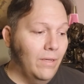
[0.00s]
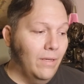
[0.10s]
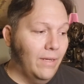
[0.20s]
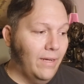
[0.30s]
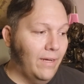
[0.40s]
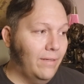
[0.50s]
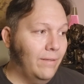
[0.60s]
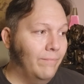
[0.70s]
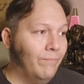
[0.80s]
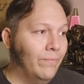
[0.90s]

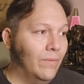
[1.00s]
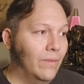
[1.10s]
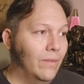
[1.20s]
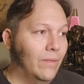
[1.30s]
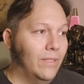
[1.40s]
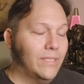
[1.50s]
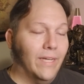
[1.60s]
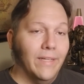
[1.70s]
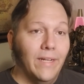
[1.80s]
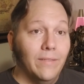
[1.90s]
The
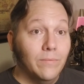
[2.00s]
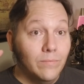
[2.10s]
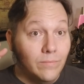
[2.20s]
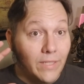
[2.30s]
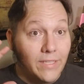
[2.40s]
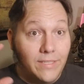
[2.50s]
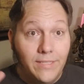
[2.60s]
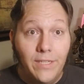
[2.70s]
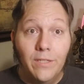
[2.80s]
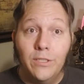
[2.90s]
second that the
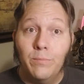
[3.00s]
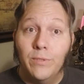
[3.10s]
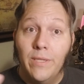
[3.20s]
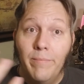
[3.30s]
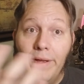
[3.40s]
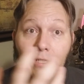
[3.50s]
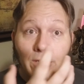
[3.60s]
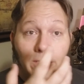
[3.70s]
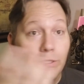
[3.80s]
anesthesiologist puts that mask on,